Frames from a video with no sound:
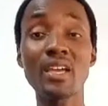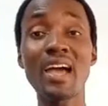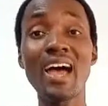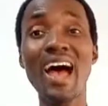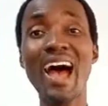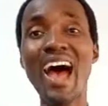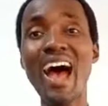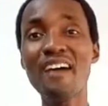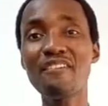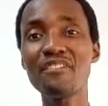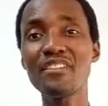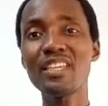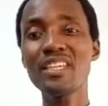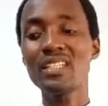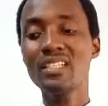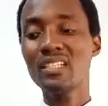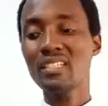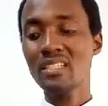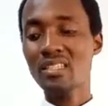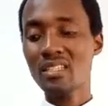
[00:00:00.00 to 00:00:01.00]

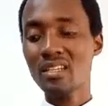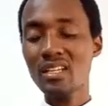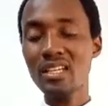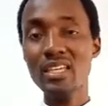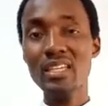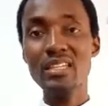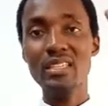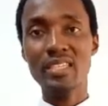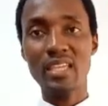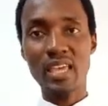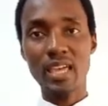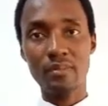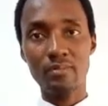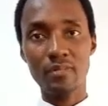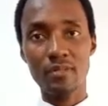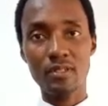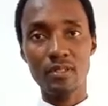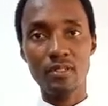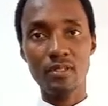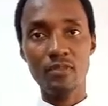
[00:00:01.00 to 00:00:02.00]
having three
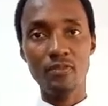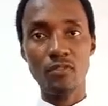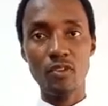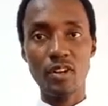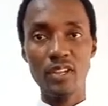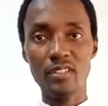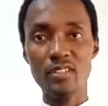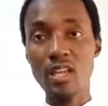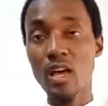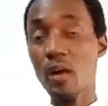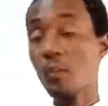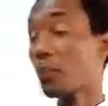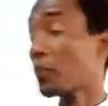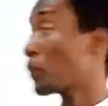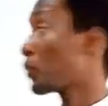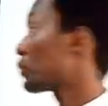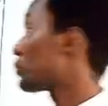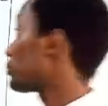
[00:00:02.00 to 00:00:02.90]
terms. For example,